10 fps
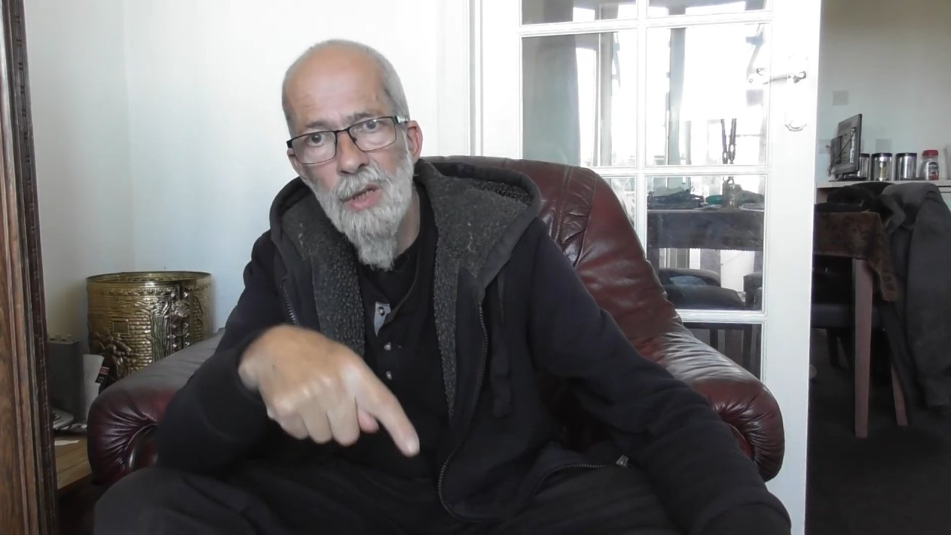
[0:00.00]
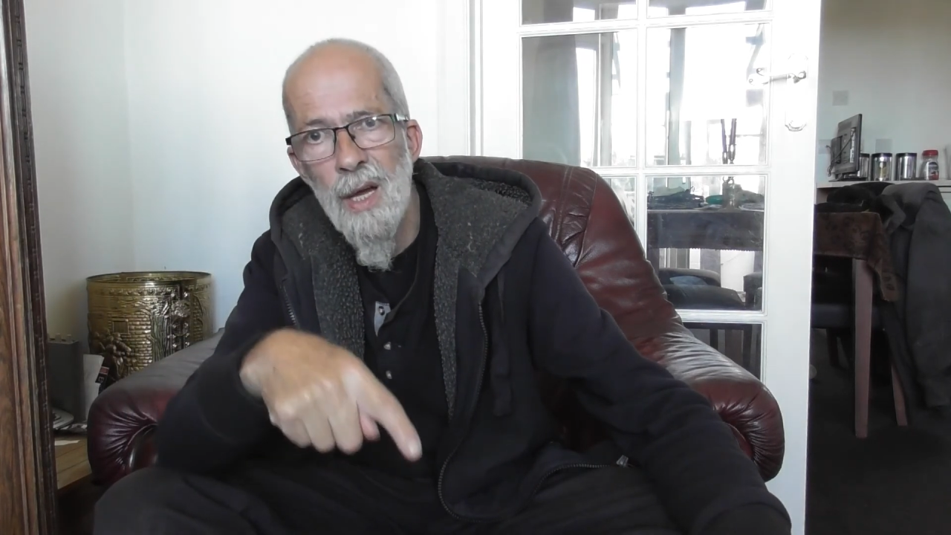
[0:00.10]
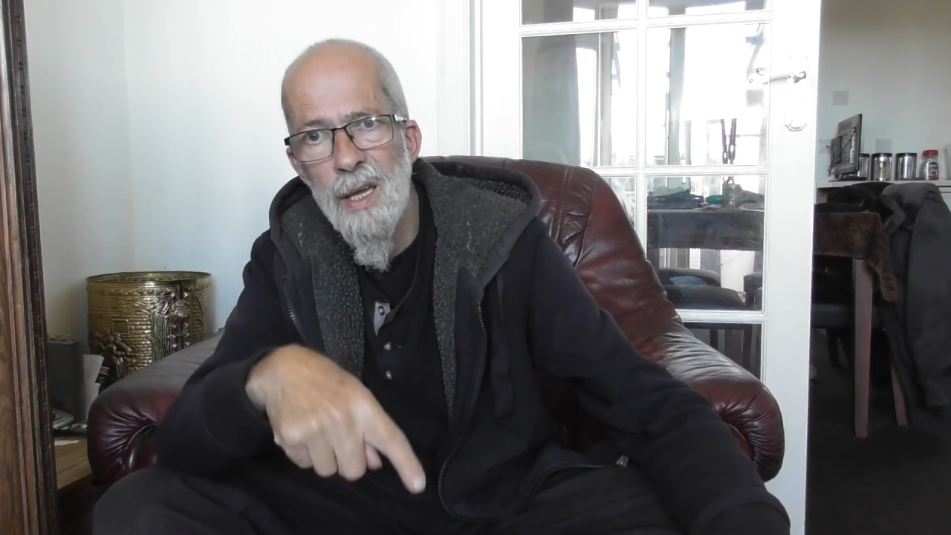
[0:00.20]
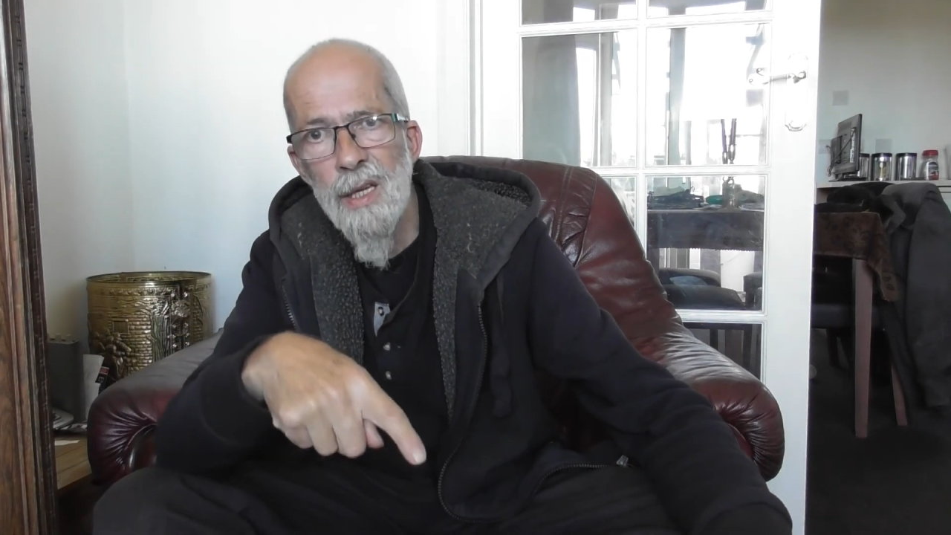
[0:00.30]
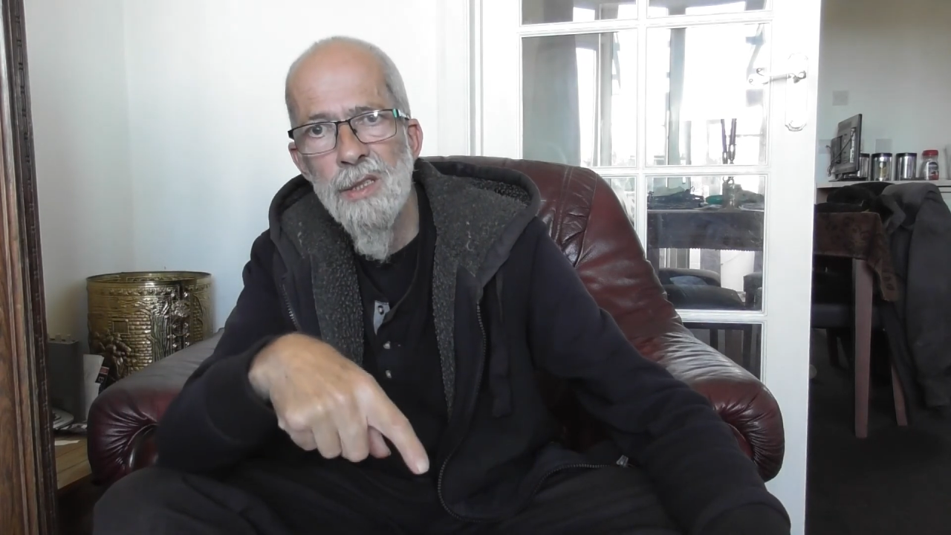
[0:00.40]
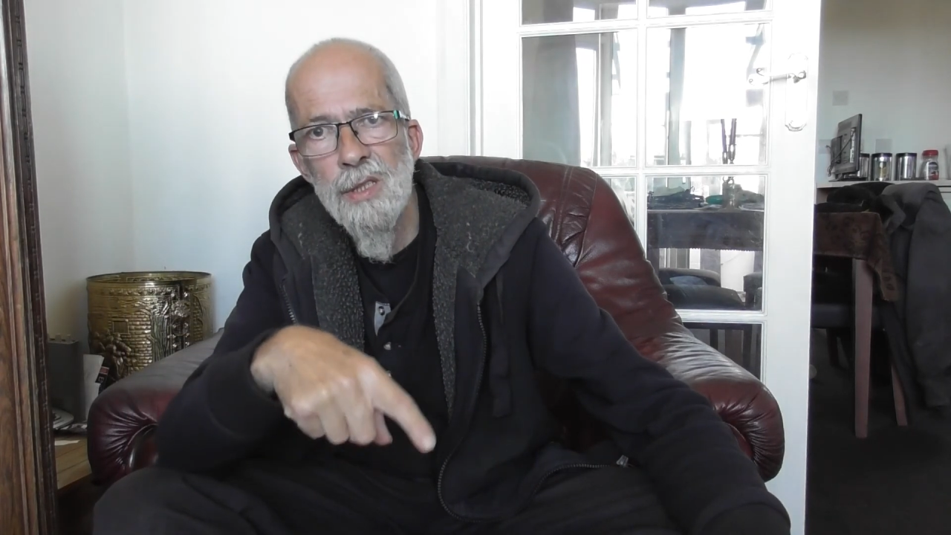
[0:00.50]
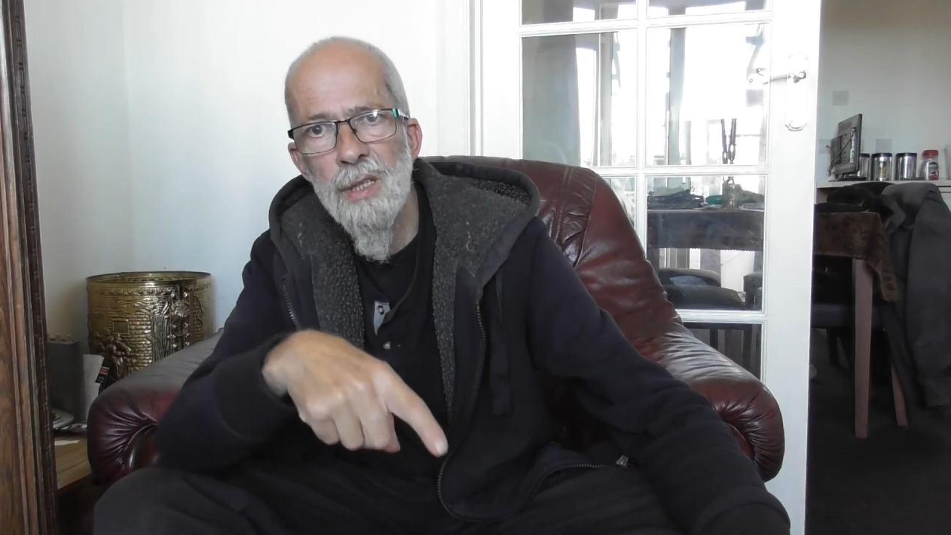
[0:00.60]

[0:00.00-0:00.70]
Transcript: days